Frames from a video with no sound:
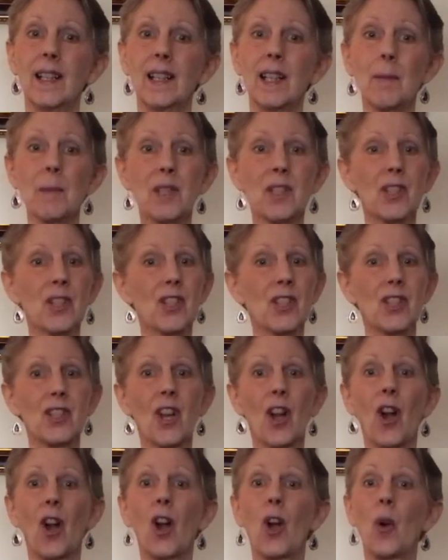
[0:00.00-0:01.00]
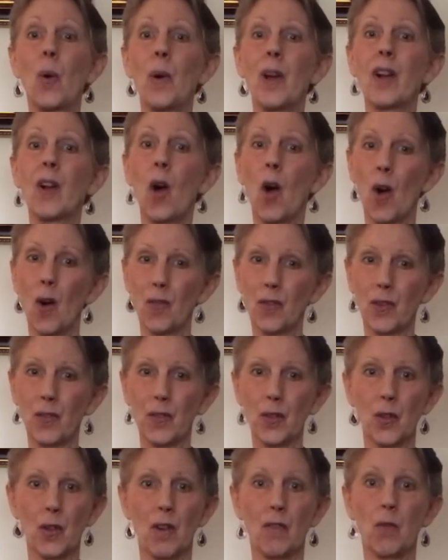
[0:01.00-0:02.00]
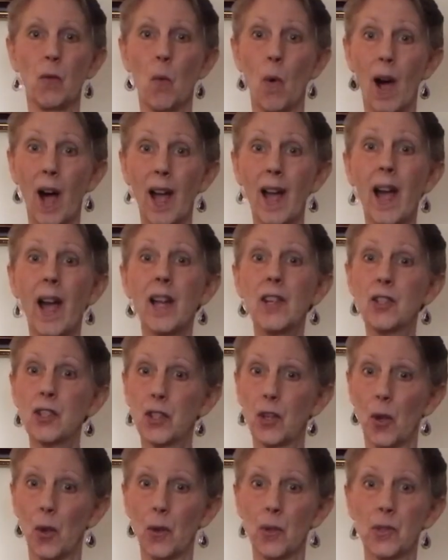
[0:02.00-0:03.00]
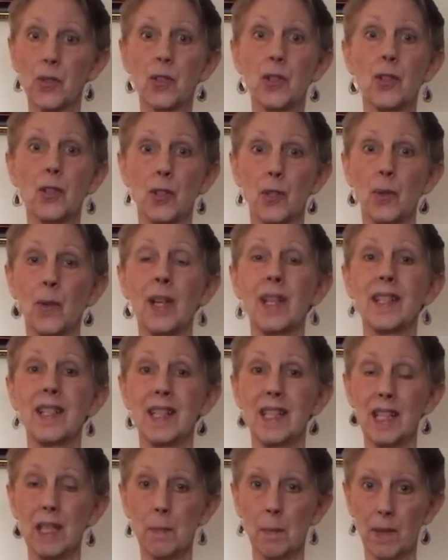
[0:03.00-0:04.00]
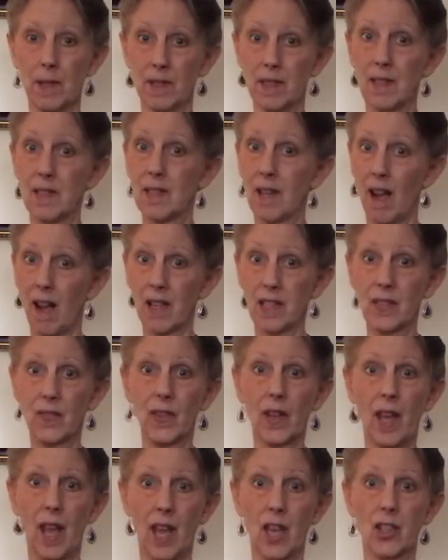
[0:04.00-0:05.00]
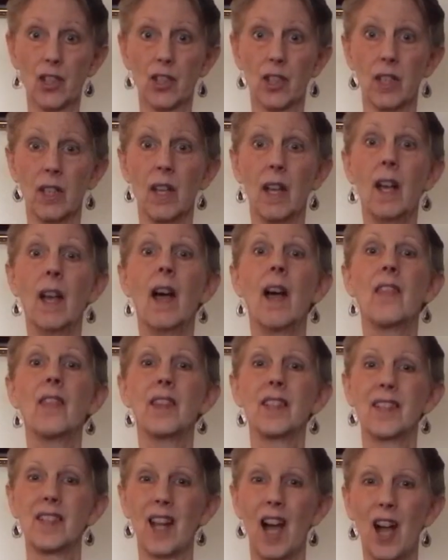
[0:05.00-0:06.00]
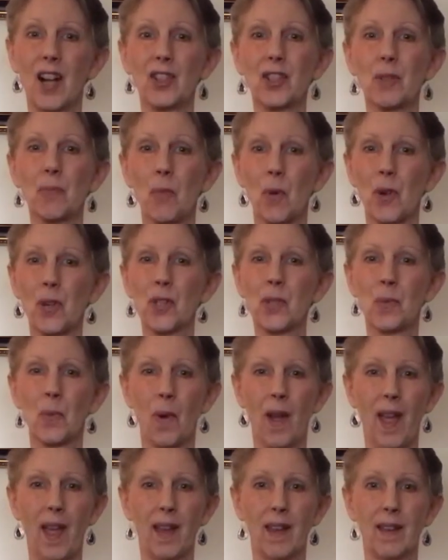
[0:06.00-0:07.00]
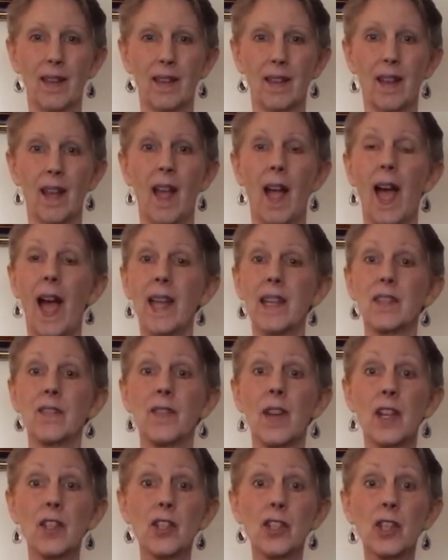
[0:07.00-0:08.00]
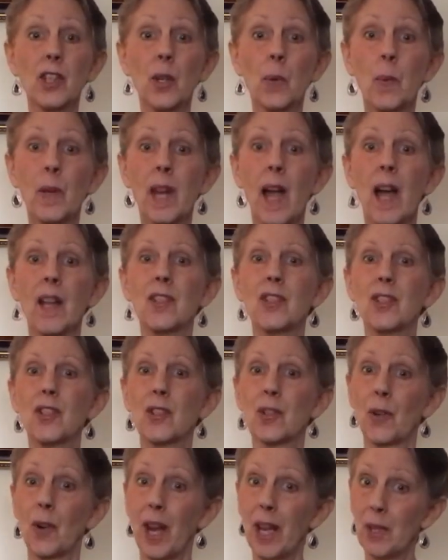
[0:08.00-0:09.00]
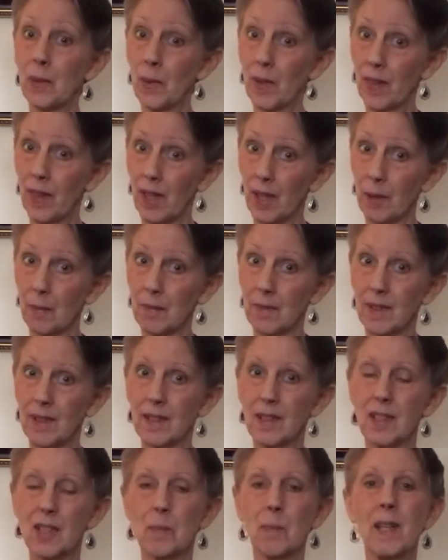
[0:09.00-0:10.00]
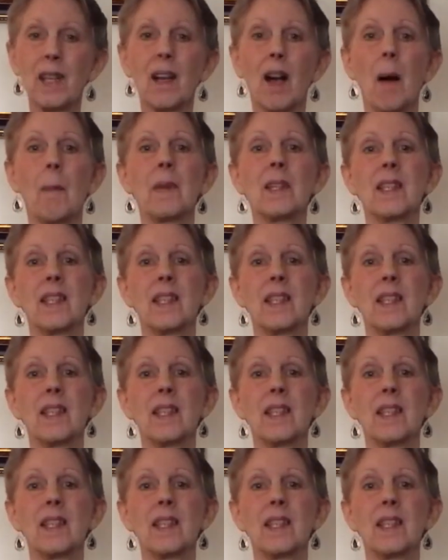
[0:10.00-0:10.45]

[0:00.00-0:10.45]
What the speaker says: let me just share a quick overview of why I chose to do a deep detoxification the Dr. Morse way, and eventually went on to train with him to become a